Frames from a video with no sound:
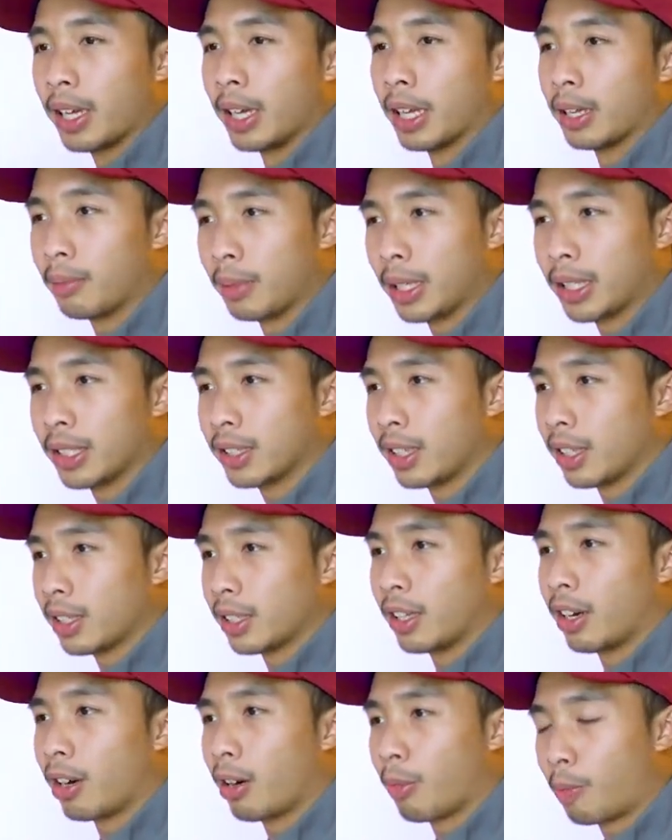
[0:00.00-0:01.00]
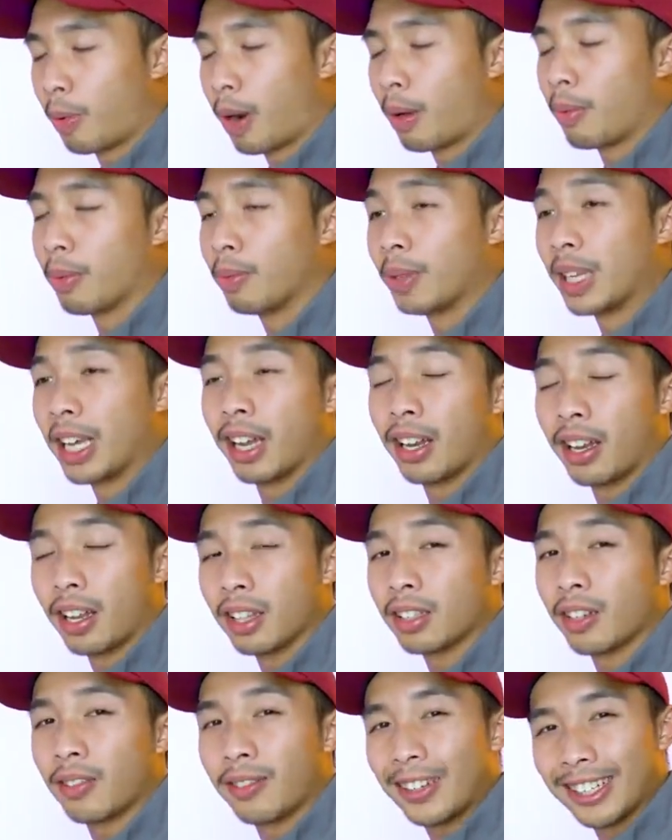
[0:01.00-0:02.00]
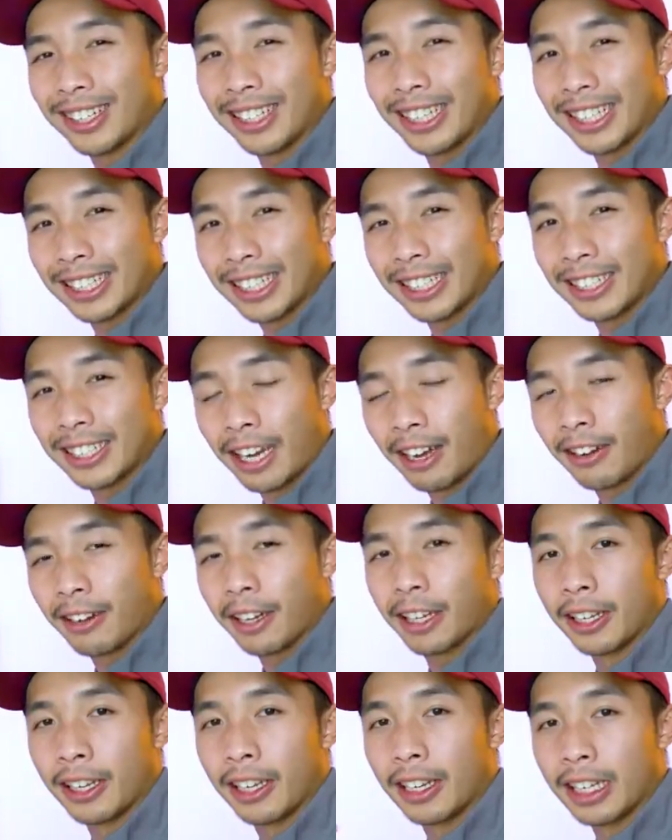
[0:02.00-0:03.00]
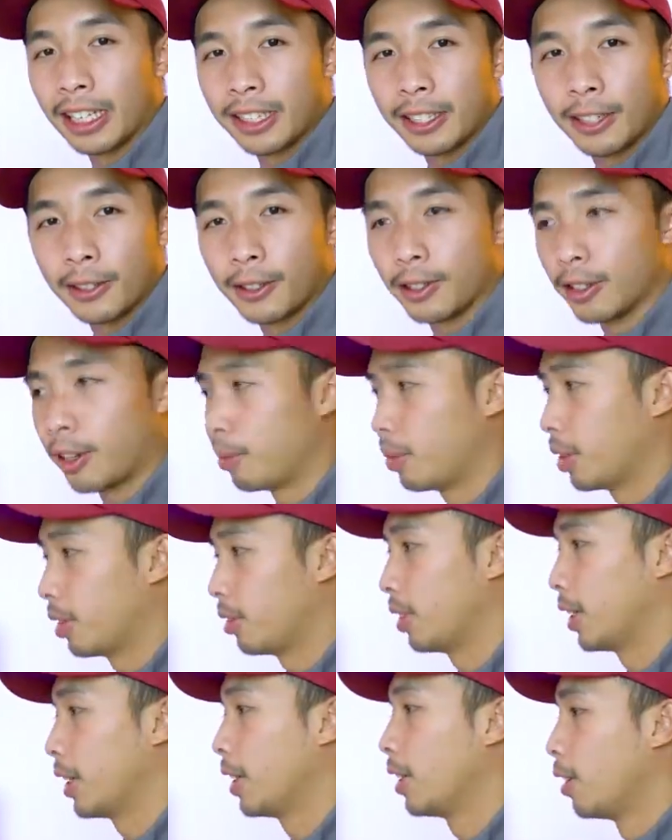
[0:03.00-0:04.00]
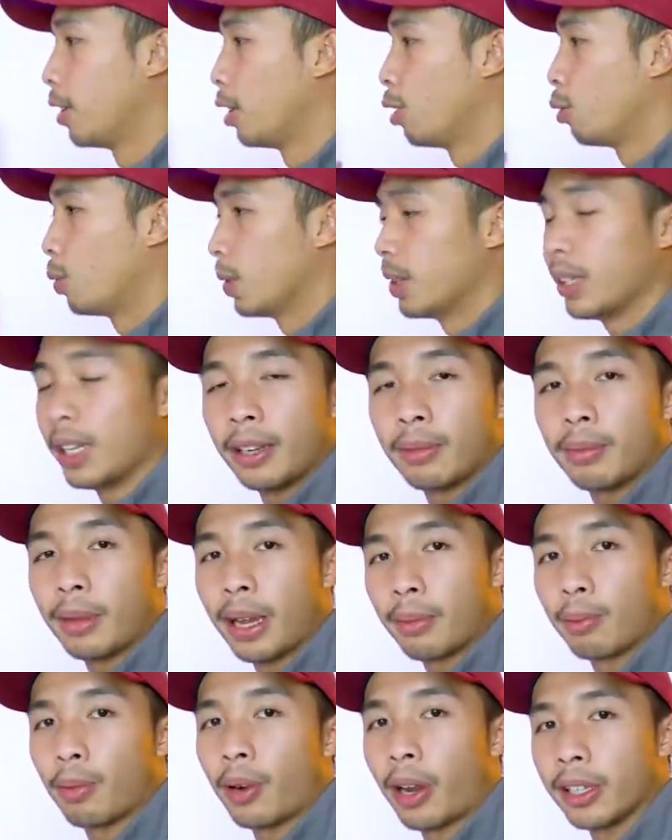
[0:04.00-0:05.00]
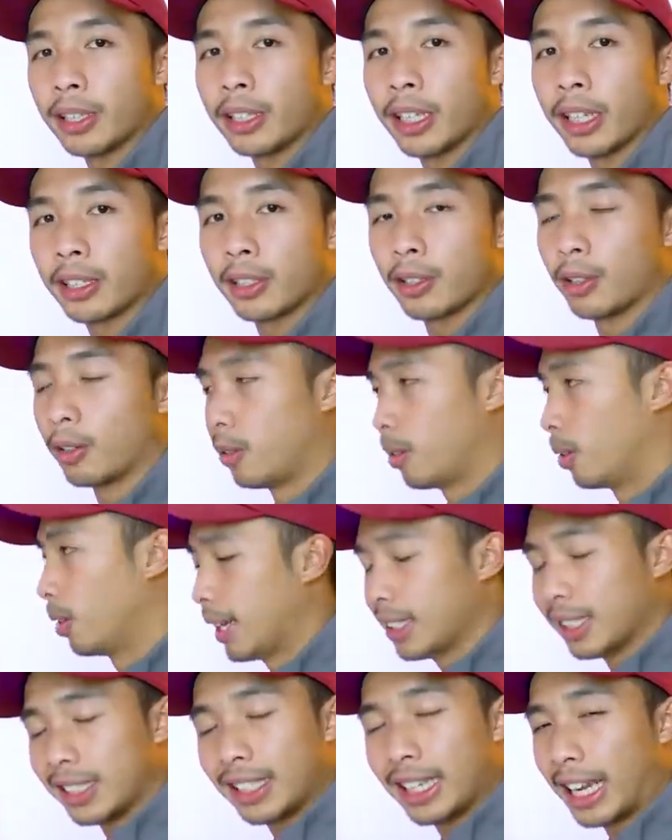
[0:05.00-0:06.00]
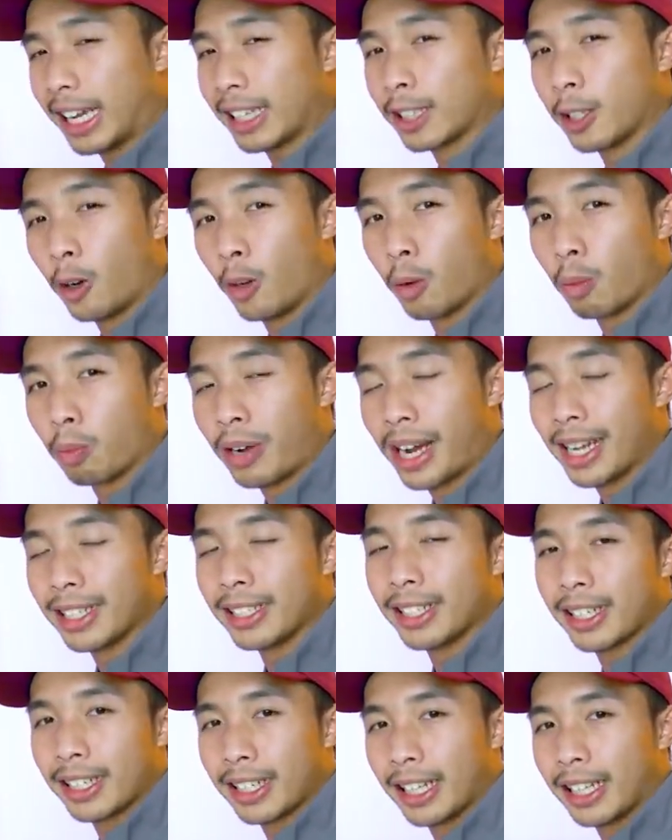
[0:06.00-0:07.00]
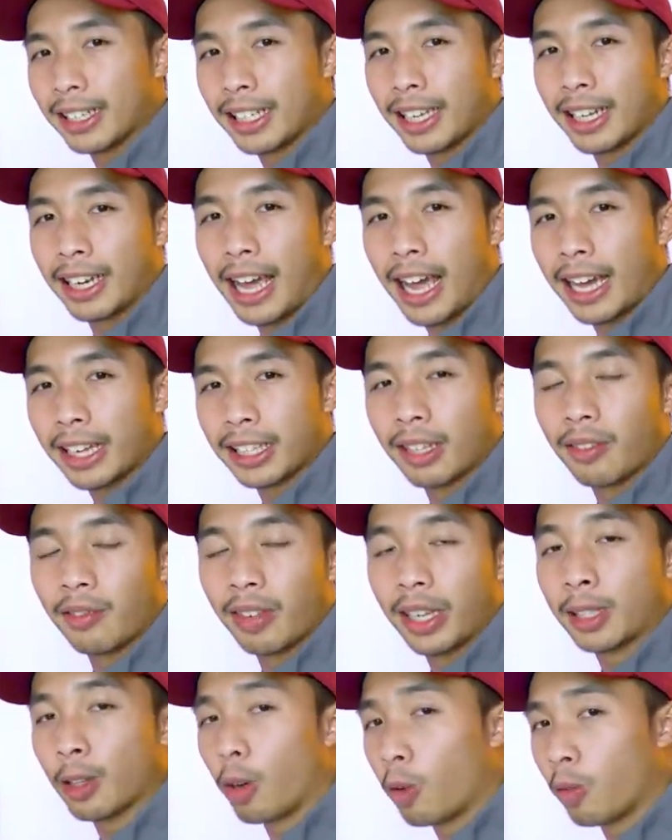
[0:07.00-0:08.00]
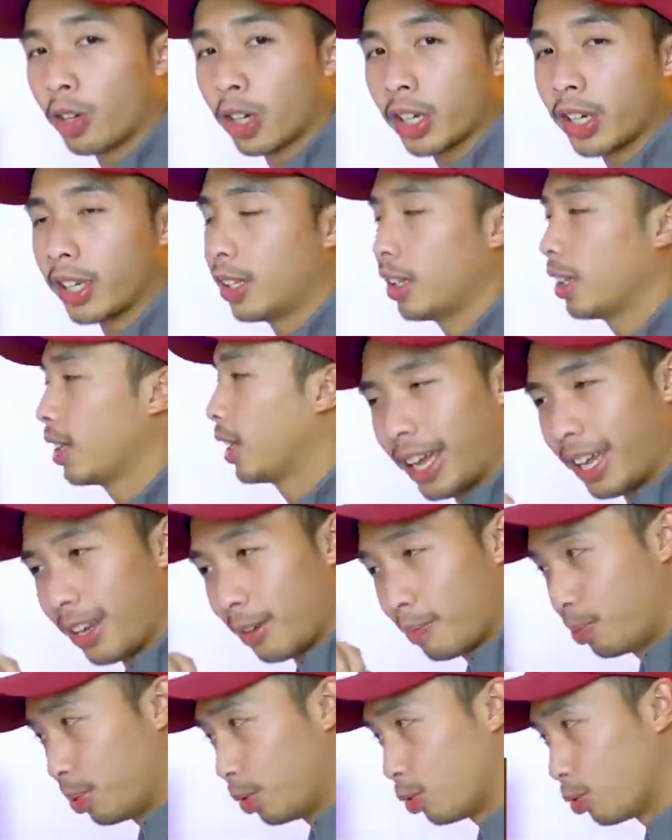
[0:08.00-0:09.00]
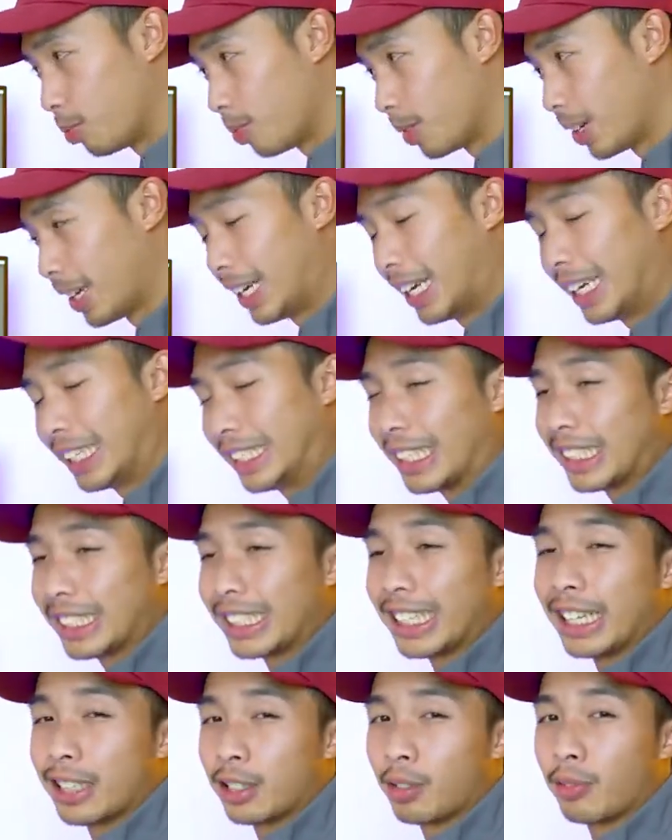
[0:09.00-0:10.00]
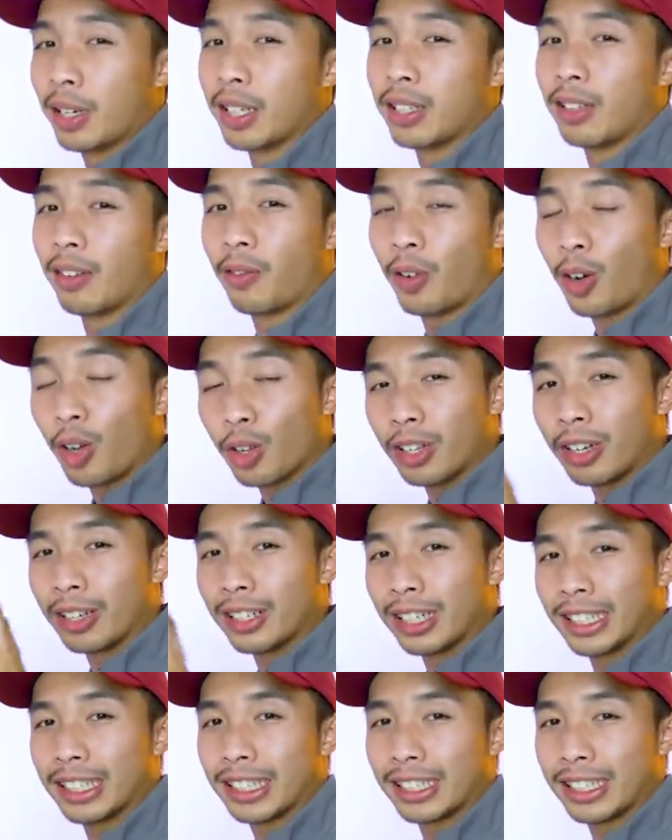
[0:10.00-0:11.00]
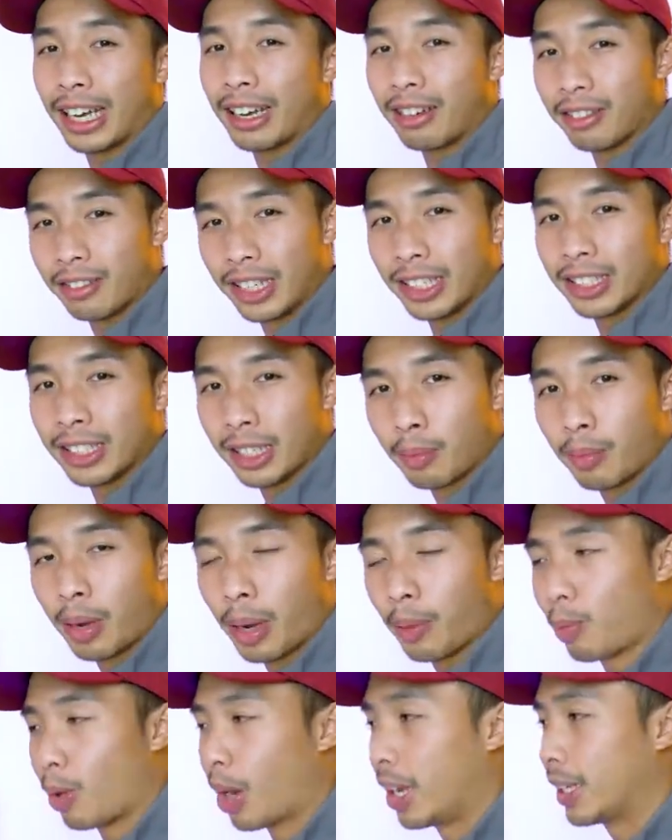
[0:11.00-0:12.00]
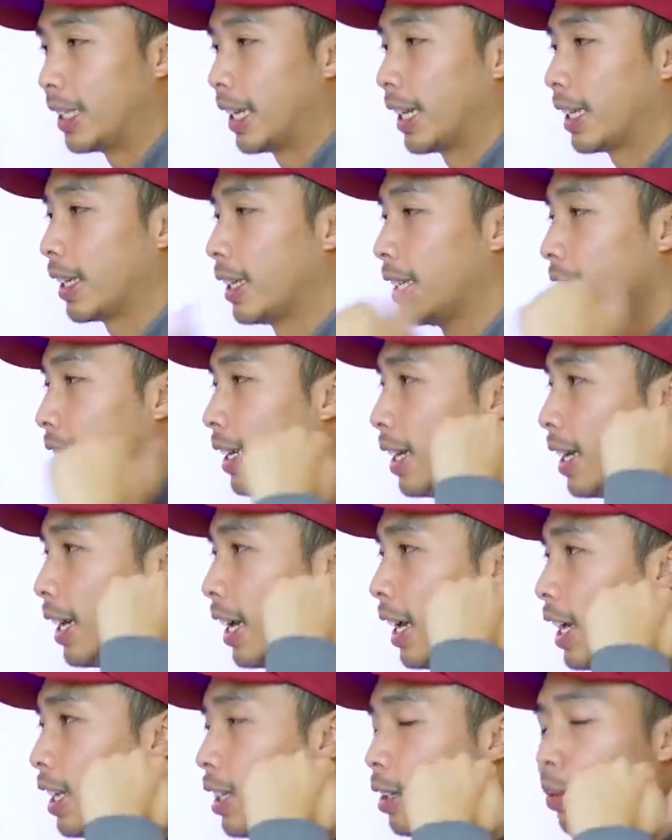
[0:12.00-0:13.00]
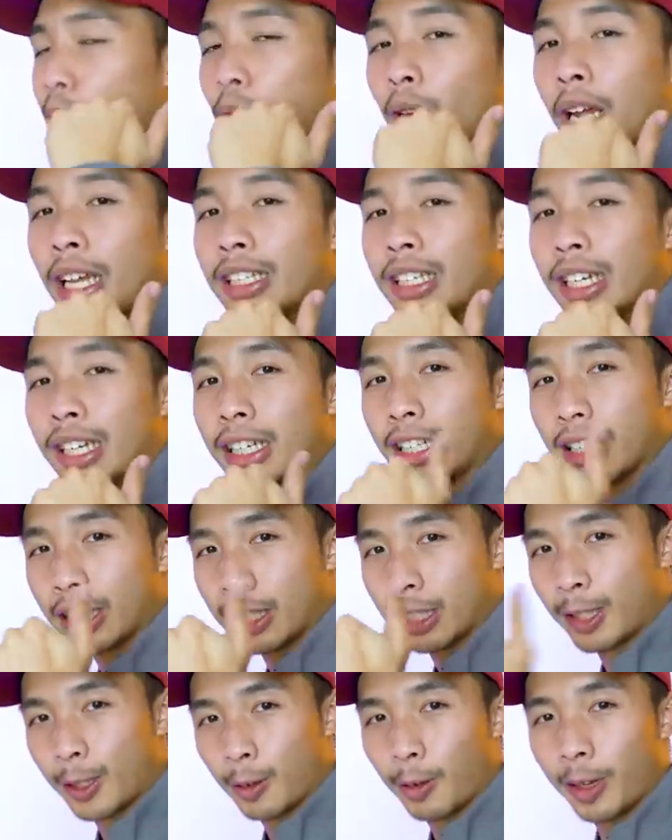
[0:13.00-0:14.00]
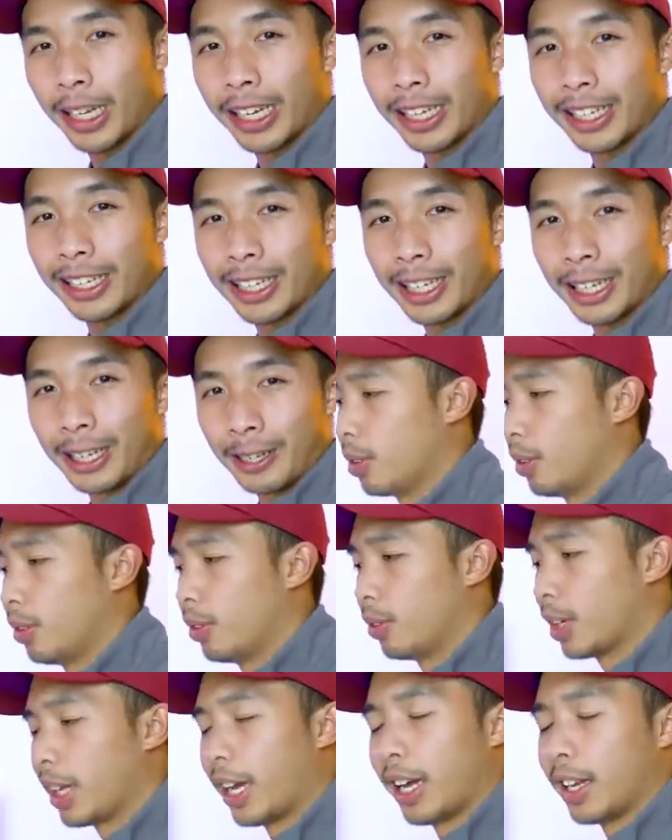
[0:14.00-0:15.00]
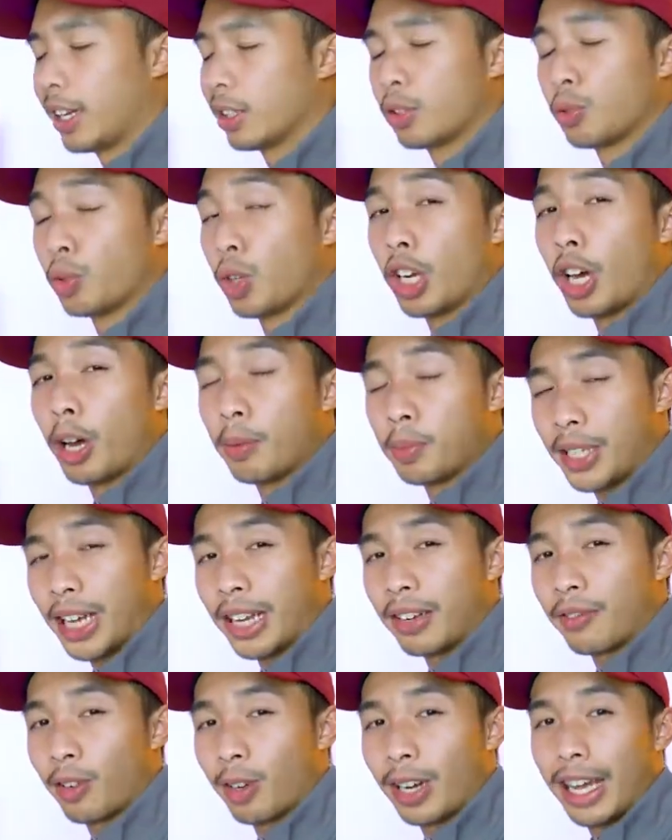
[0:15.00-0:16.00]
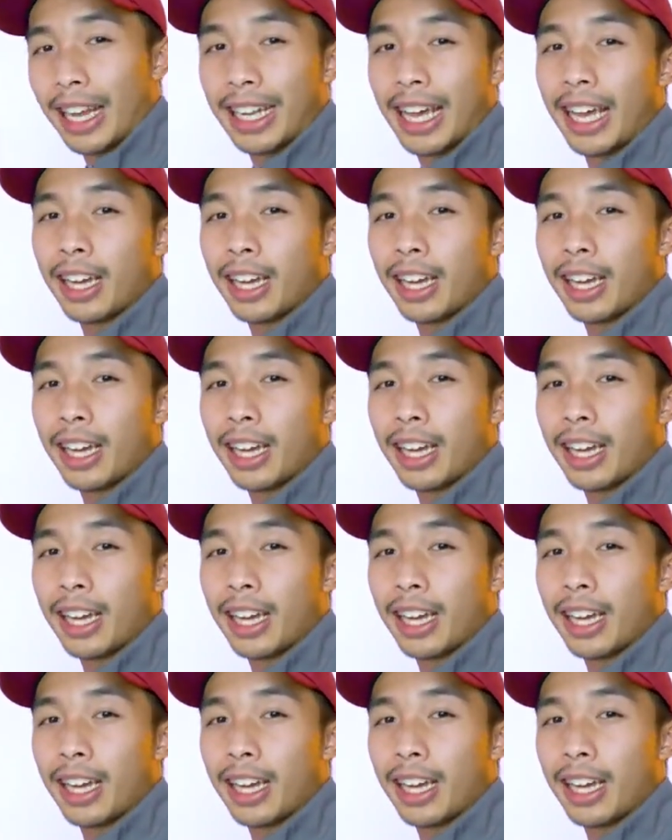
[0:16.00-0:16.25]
It means that there are probably a lot of unnecessary linear geometry within my project, so I just select the whole project and then activate overkill, and boom! It just gets rid of all the unnecessary things in my project, and the project is squeaky clean. So yeah, that's one upside for that.